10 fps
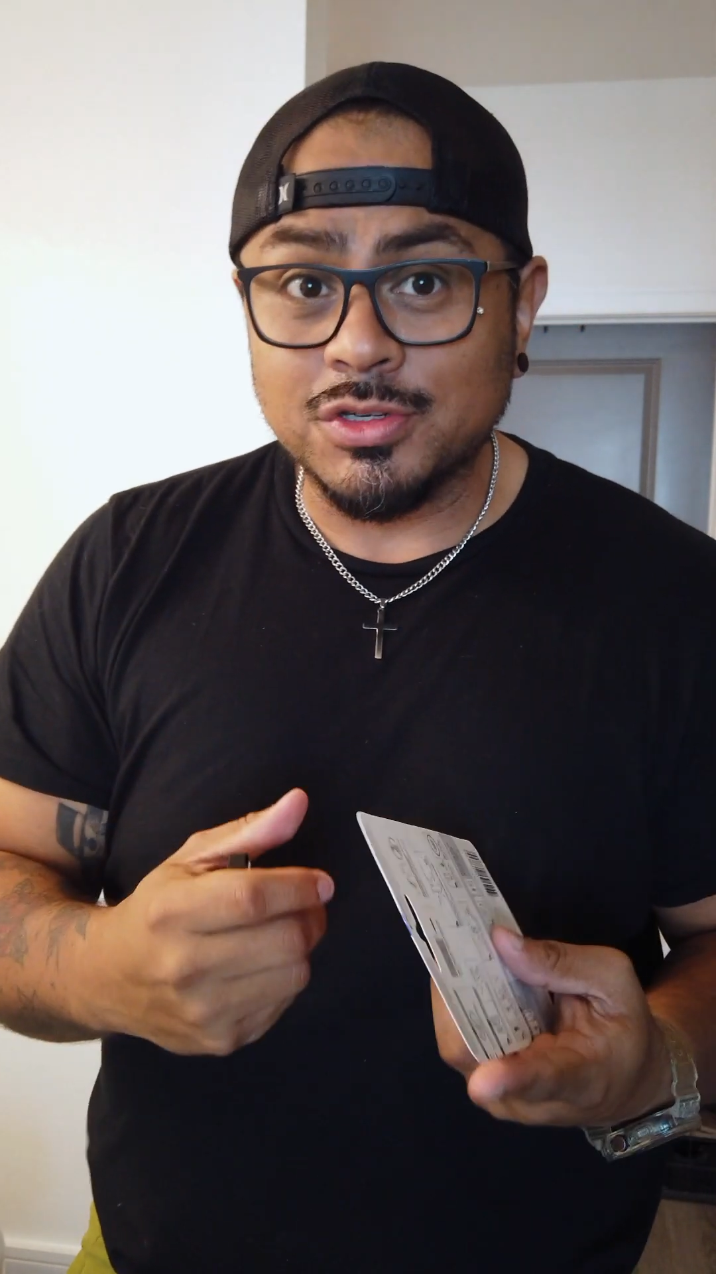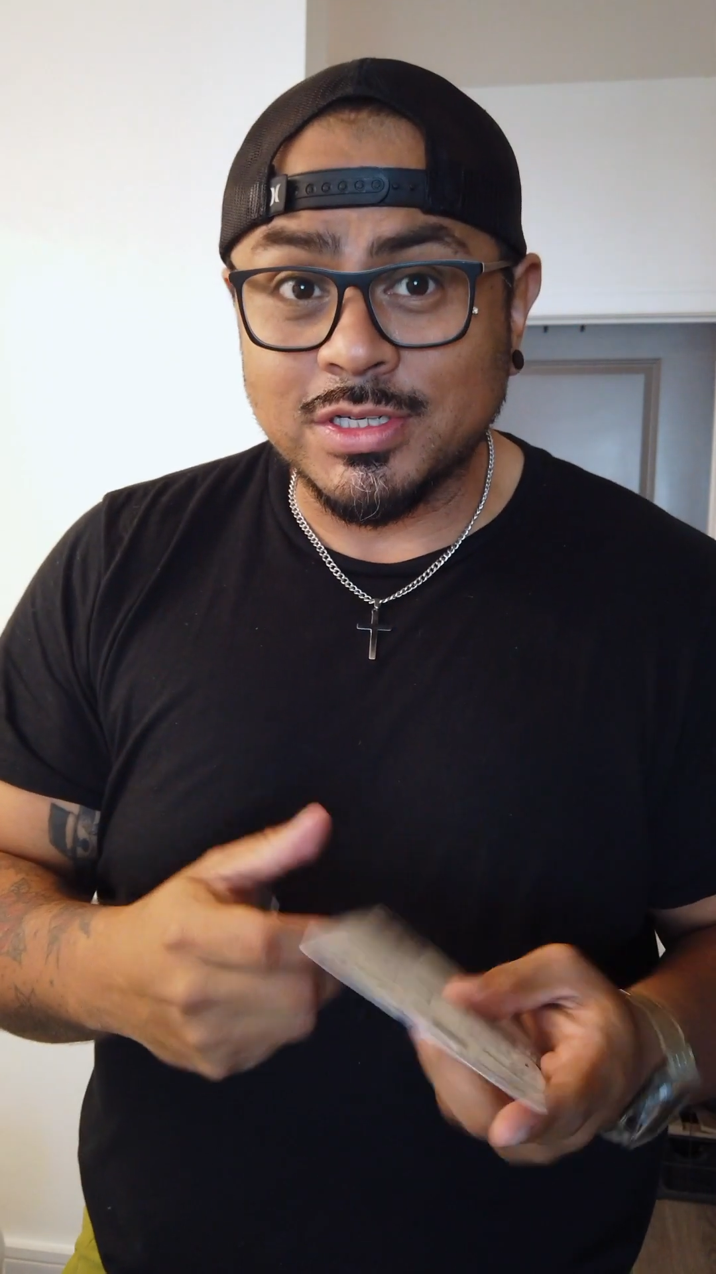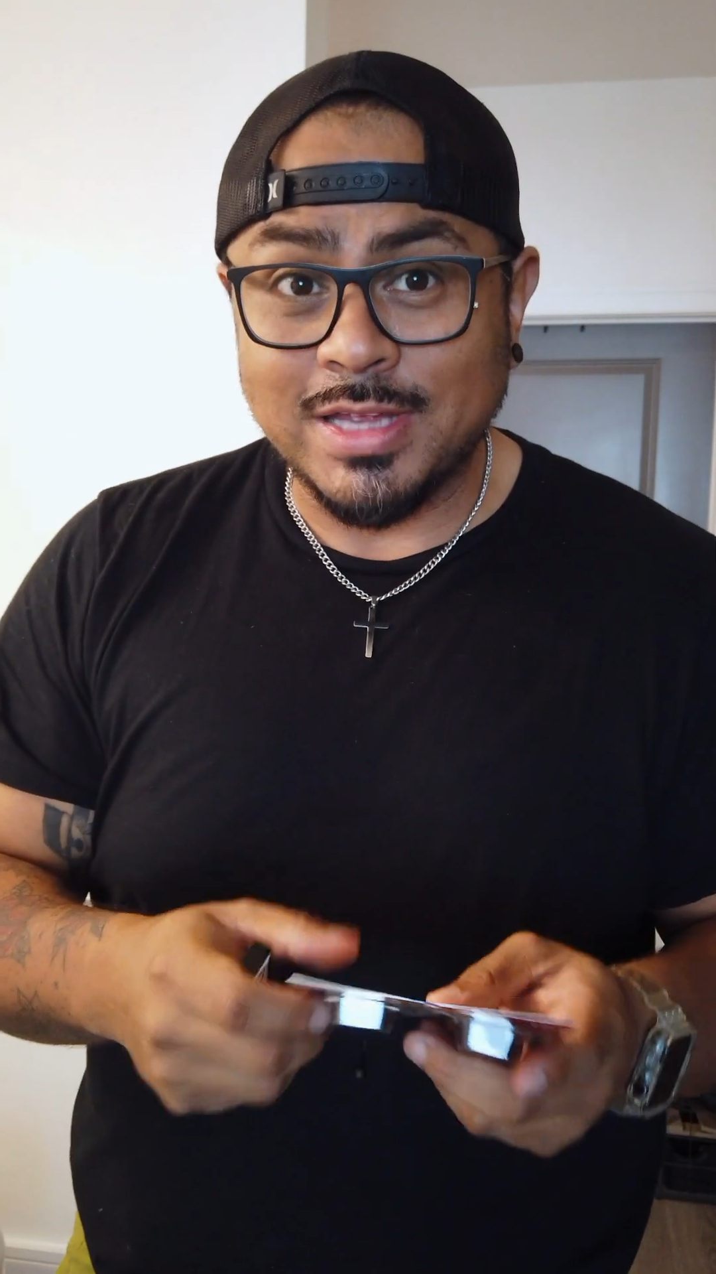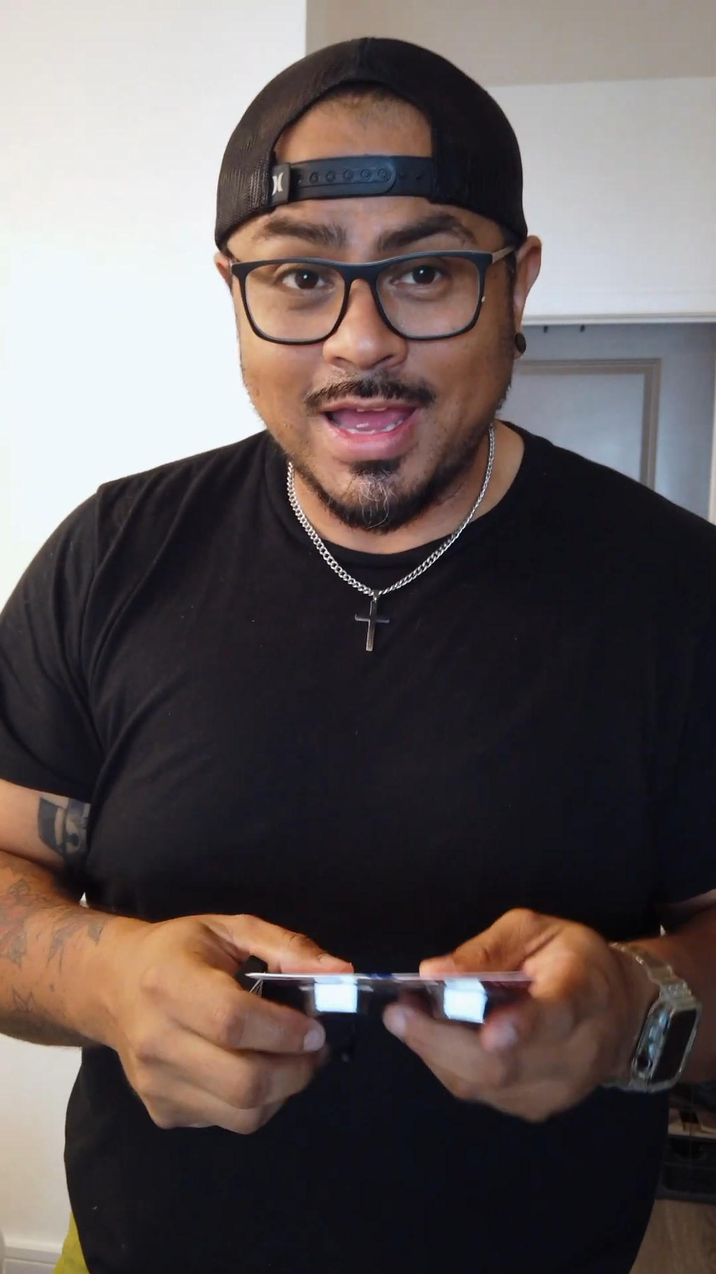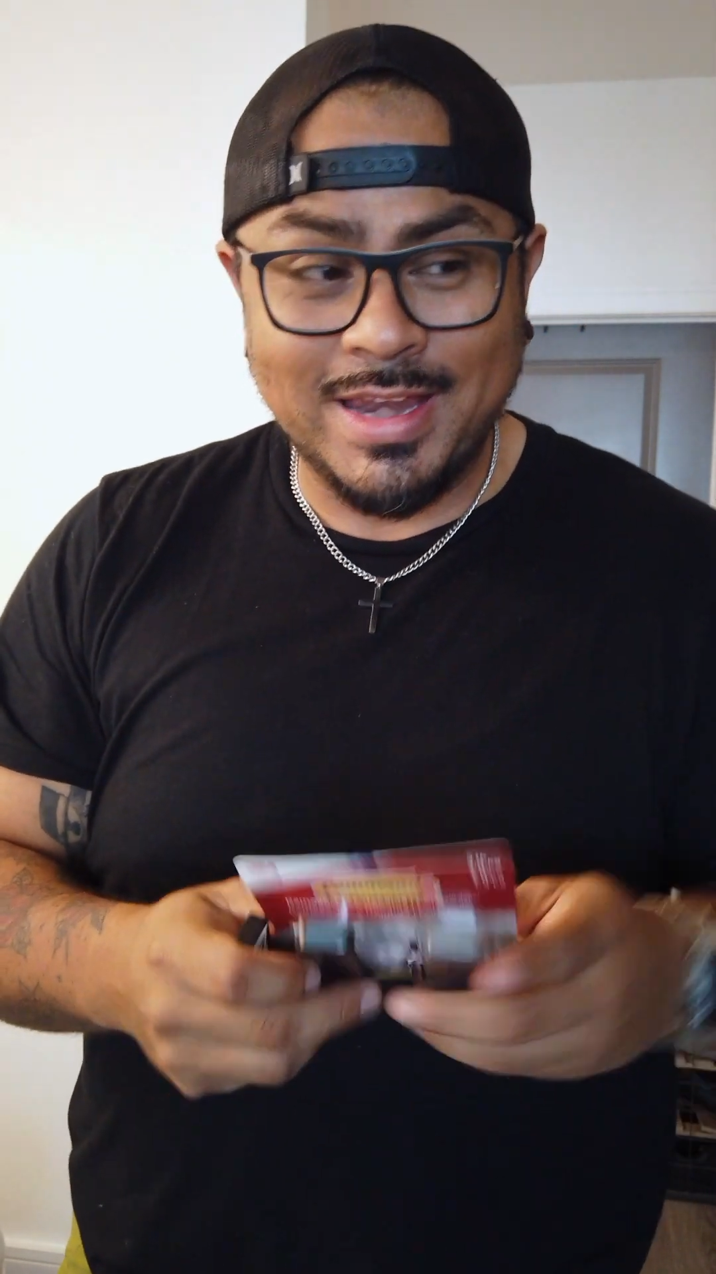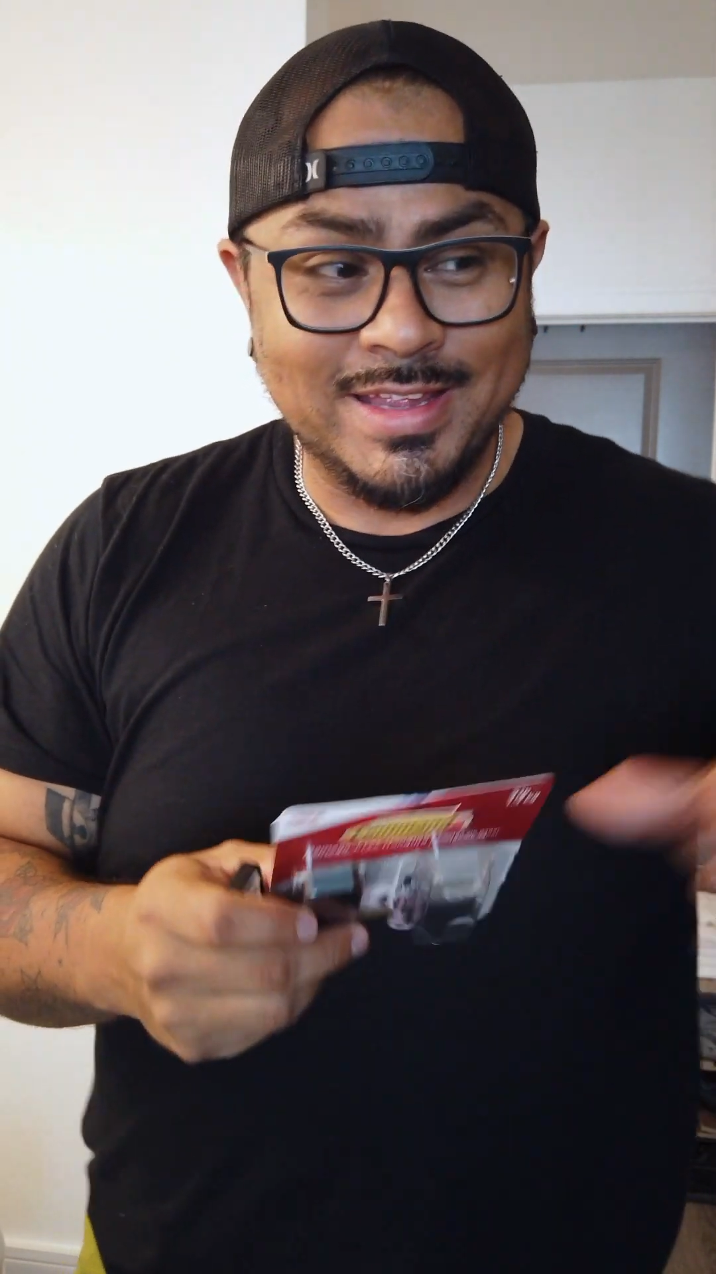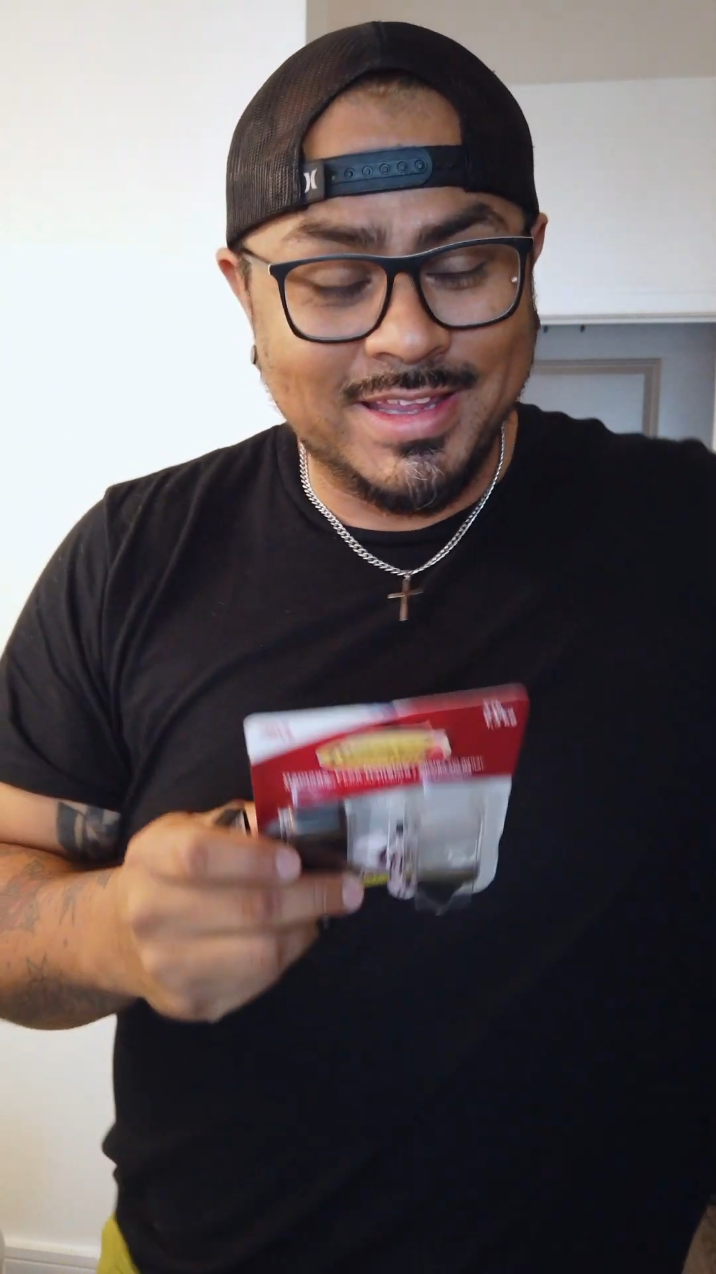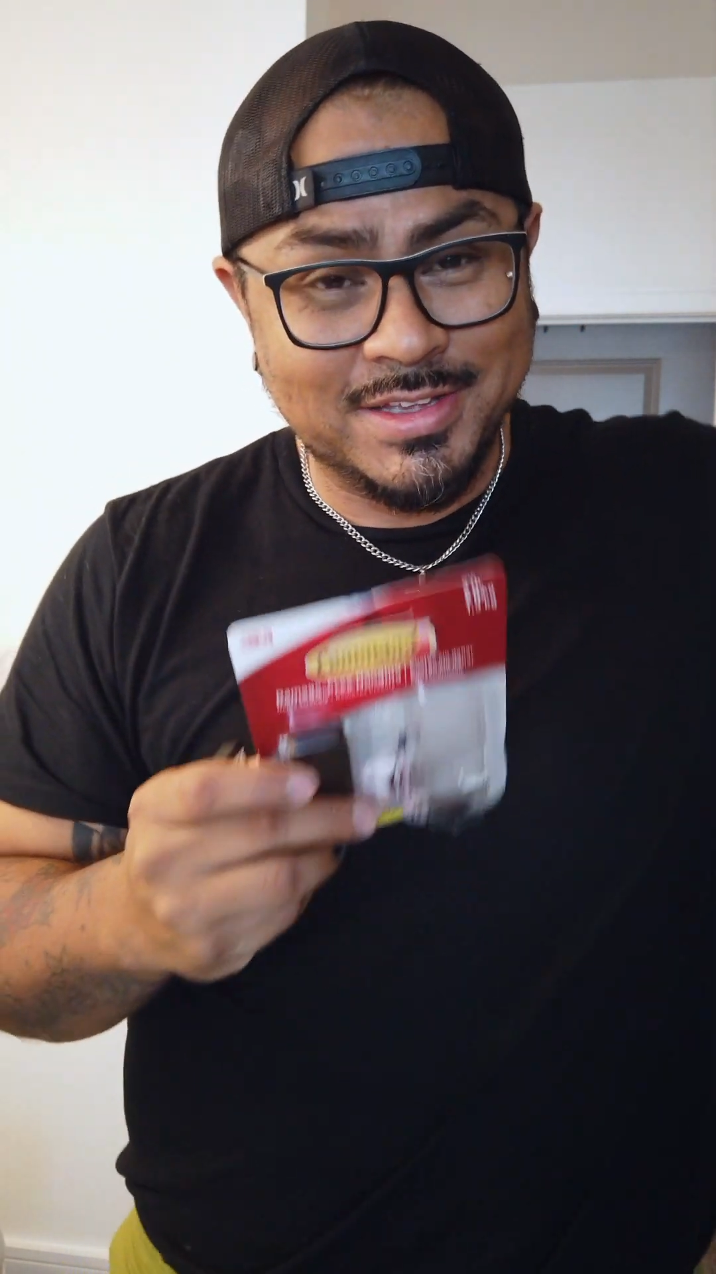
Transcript: understanding the